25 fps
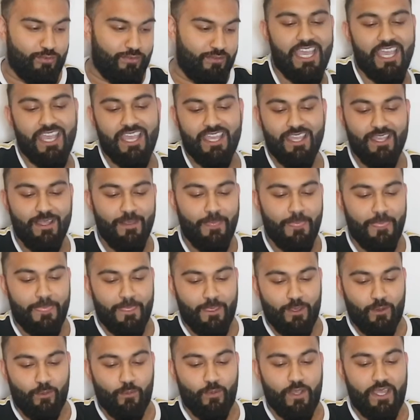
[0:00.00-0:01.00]
Yeah,
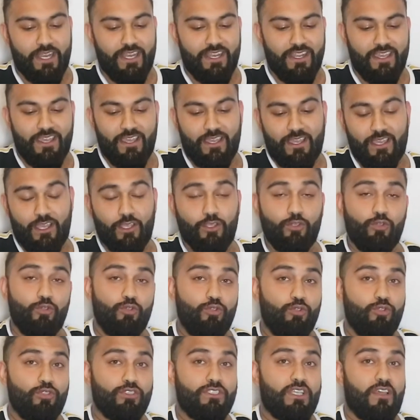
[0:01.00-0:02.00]
when
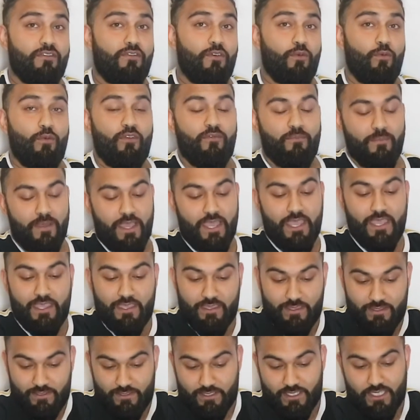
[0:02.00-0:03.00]
you suffer with my
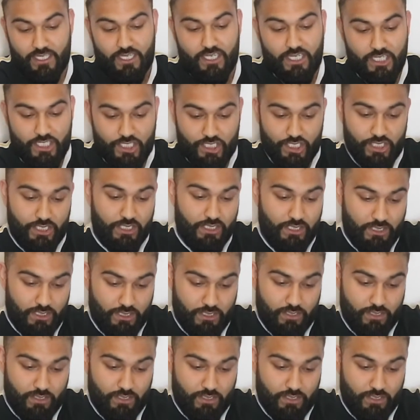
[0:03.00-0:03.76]
condition,